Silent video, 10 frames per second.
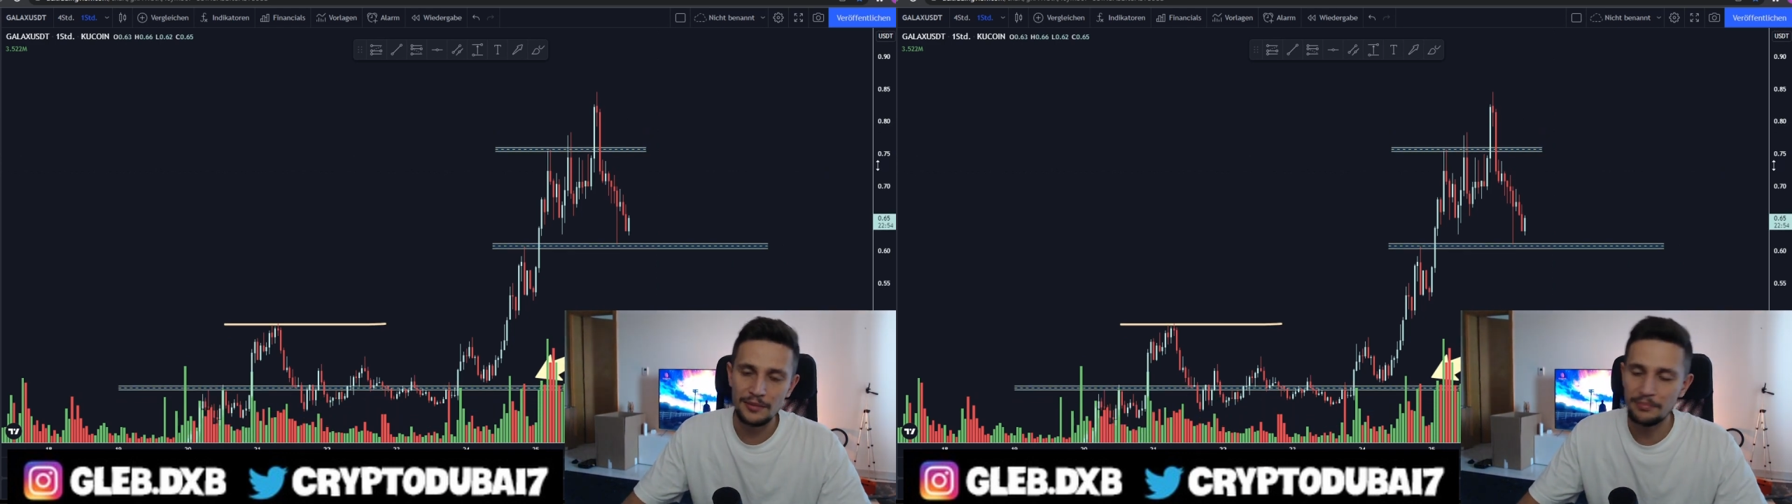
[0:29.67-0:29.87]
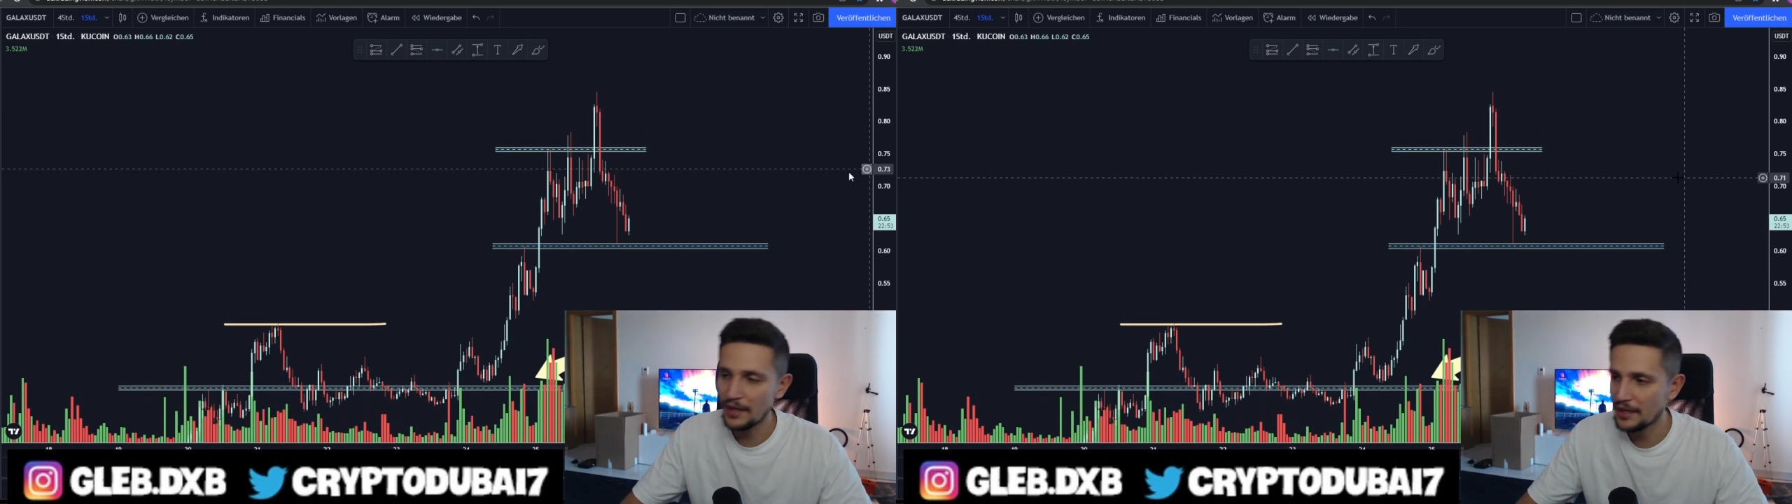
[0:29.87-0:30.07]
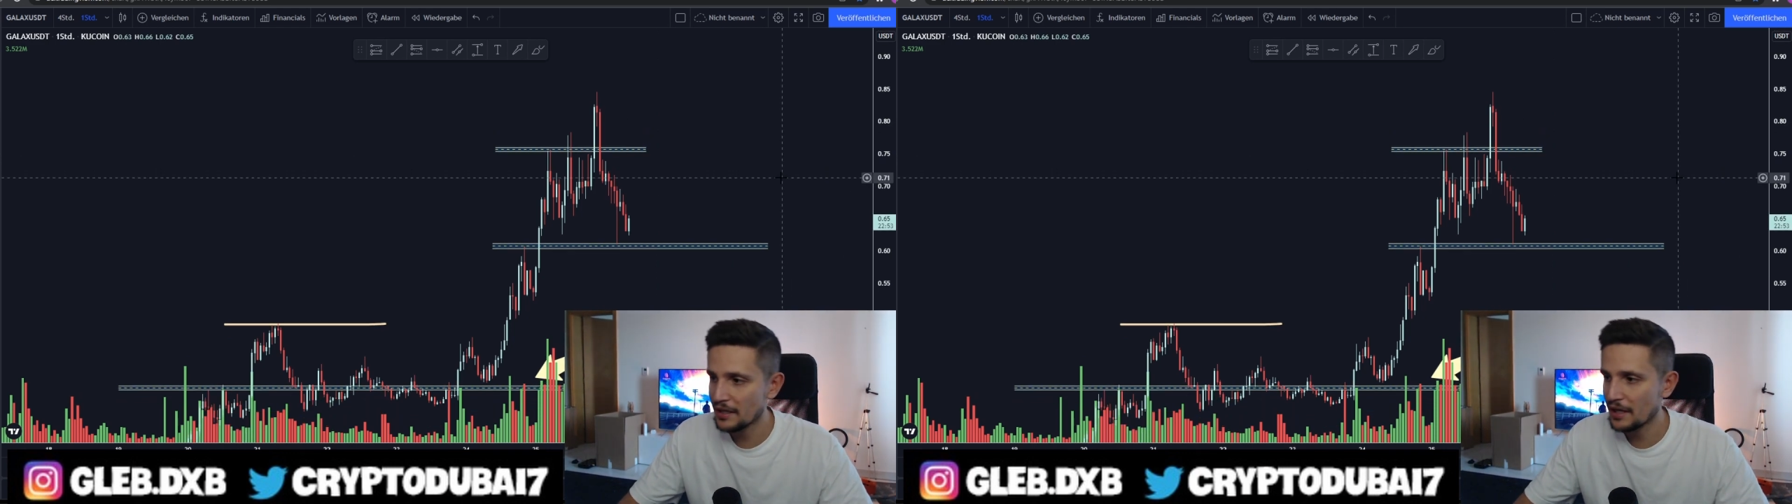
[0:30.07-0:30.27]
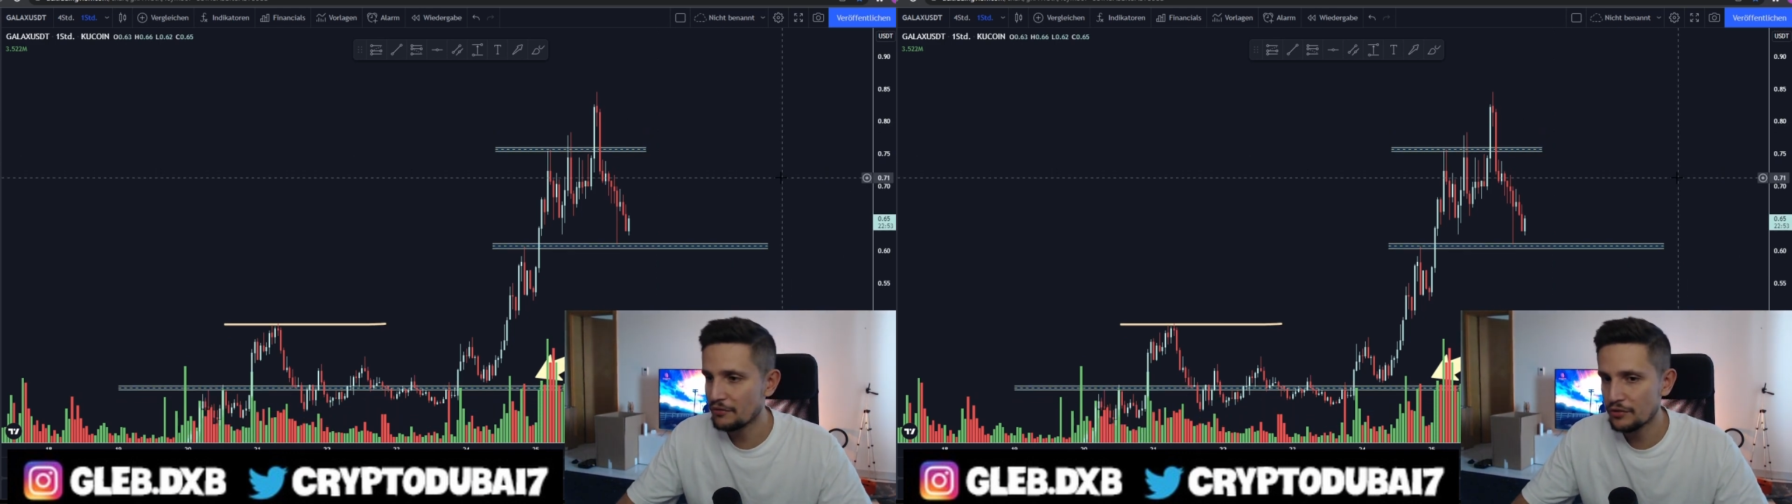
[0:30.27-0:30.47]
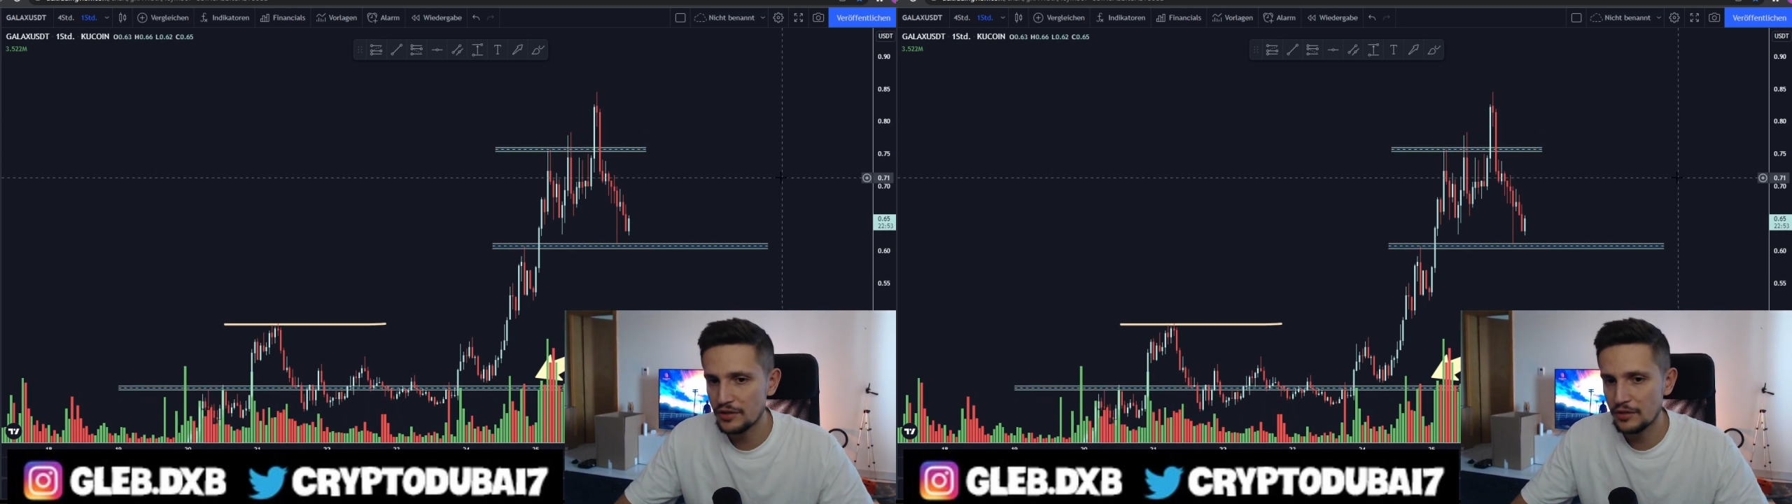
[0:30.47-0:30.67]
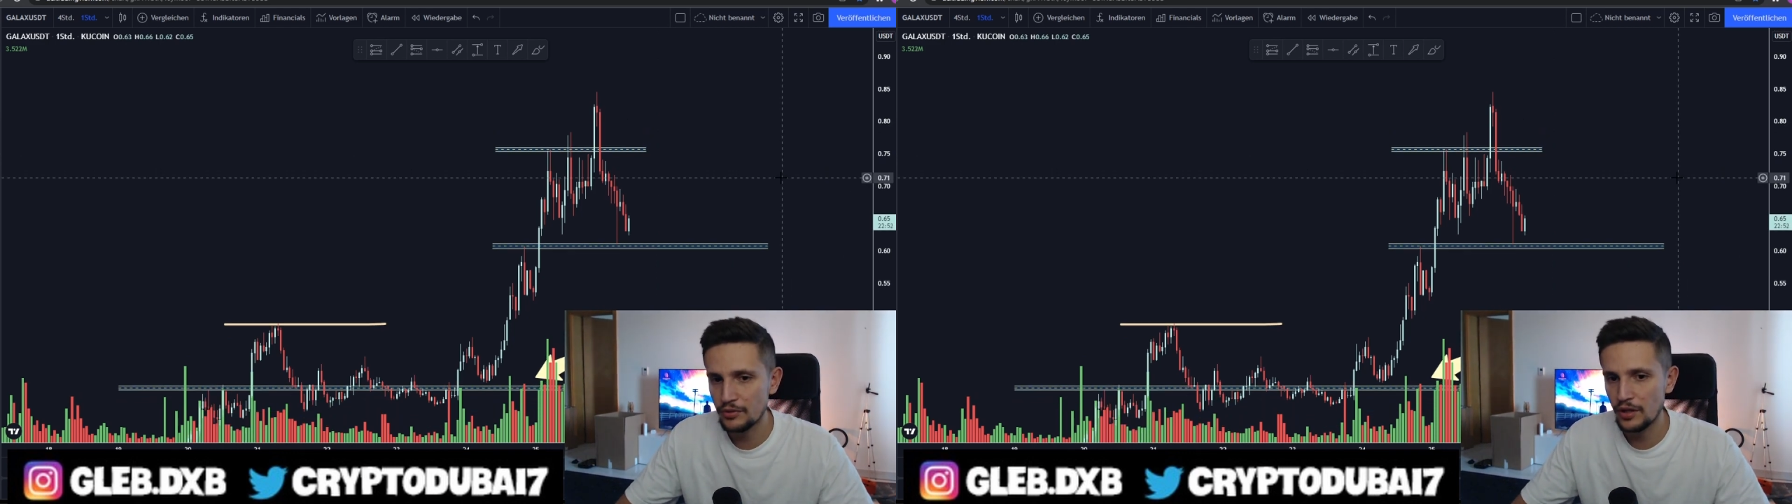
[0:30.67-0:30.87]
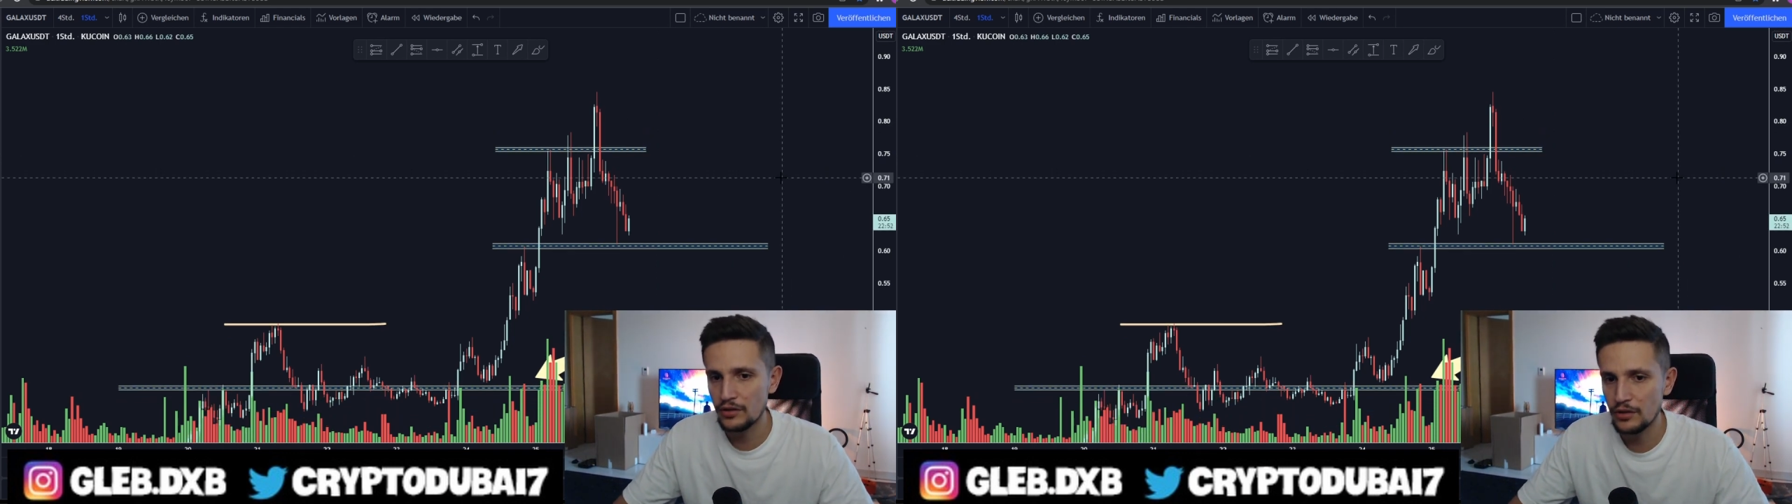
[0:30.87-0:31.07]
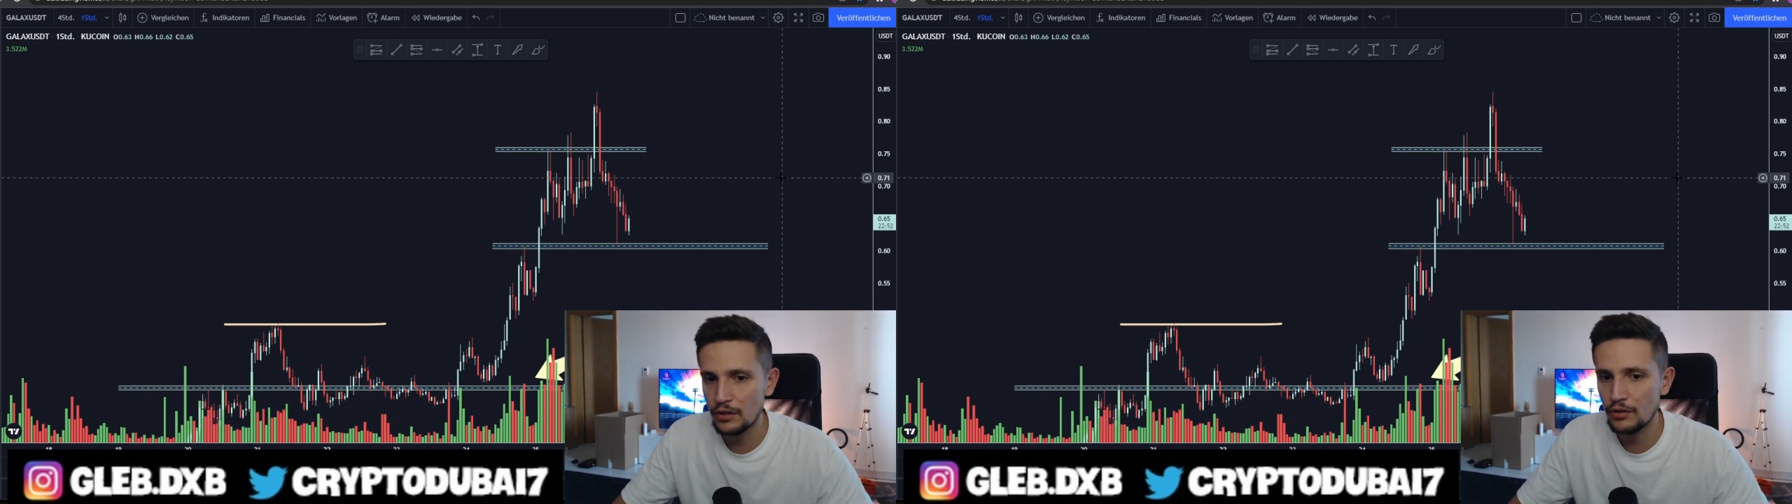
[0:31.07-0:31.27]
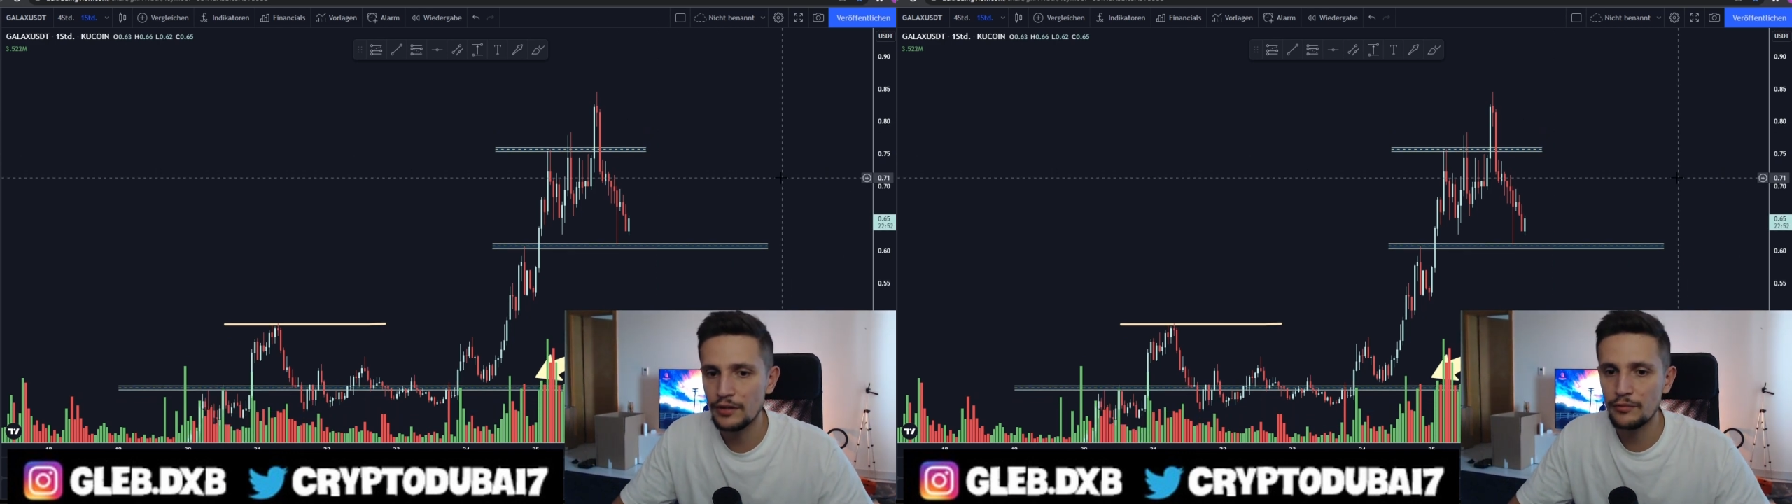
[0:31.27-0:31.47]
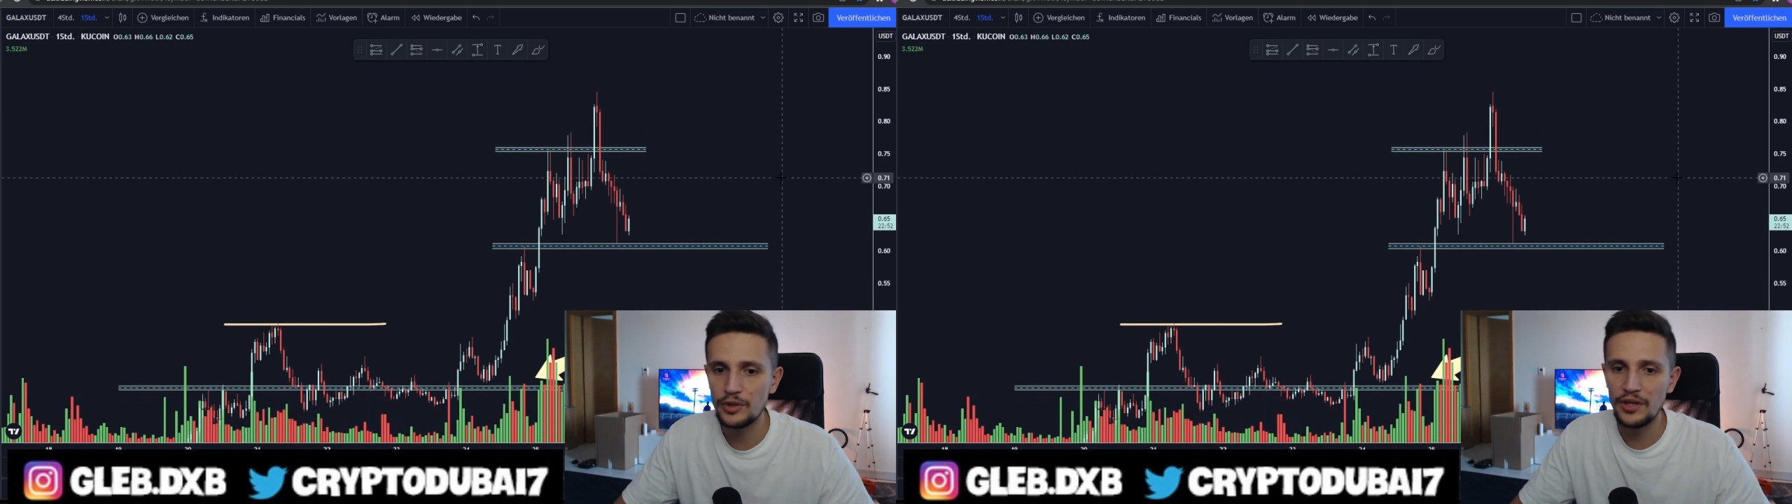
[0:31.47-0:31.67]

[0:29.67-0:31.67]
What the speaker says: buying every dip right now with